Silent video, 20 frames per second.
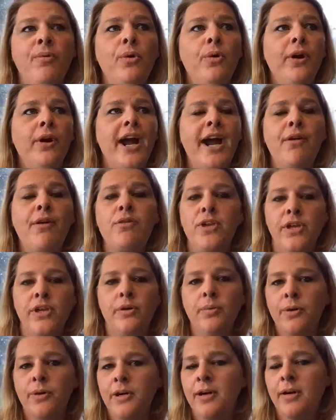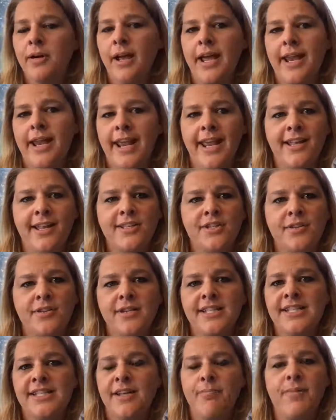or how you were an answer
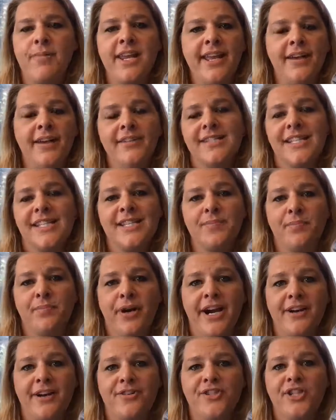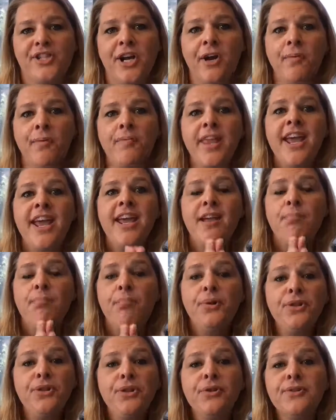to somebody else's prayer. So
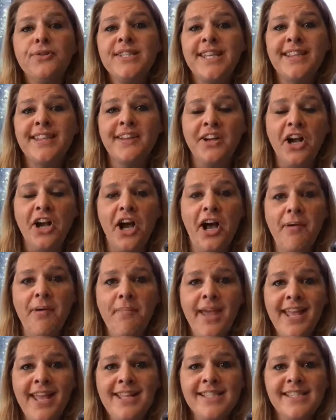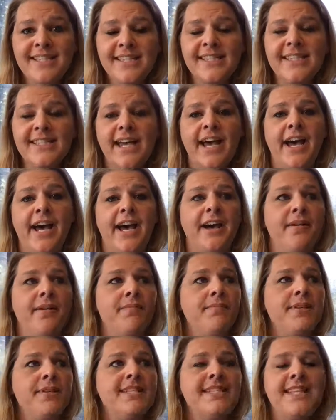put those in the comments.
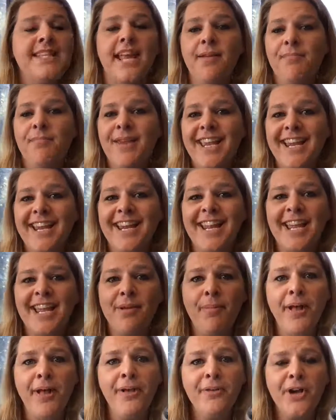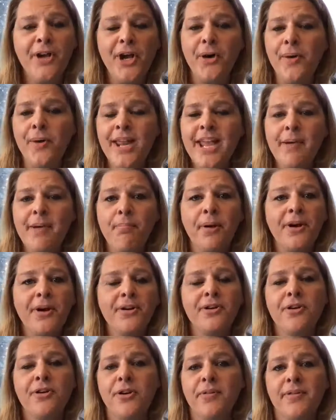Send me an email,
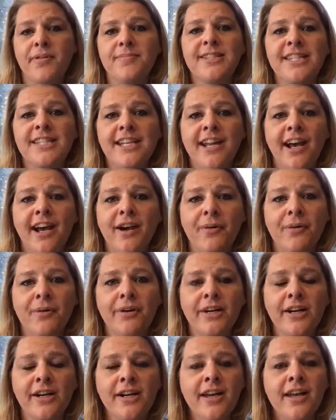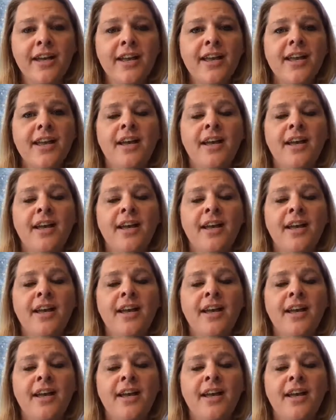cody@parkerumc.org.